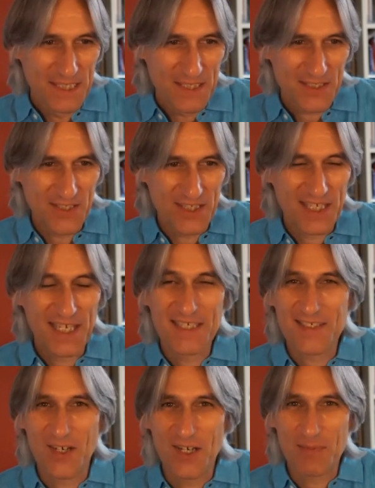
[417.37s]
to the king's
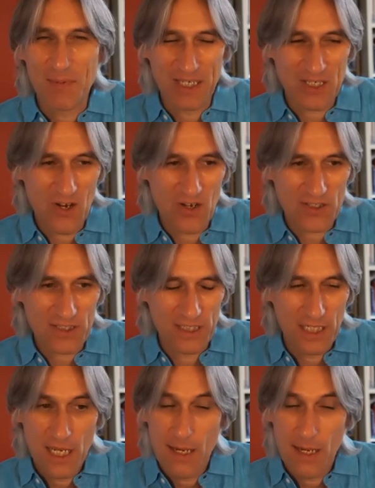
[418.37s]
side by castling,